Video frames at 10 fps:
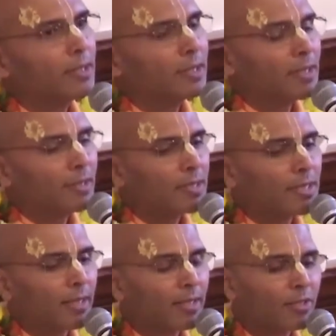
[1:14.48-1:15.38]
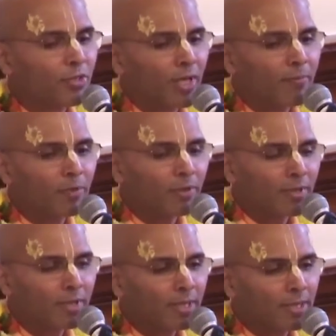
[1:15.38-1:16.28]
The second
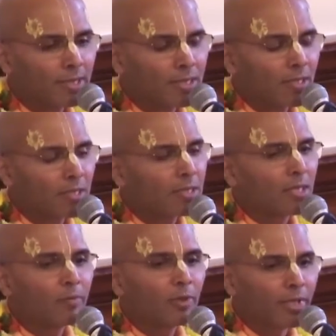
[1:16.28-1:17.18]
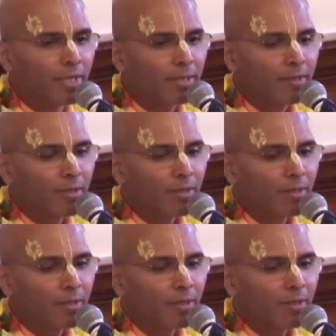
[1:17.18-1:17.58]
chapter is a summary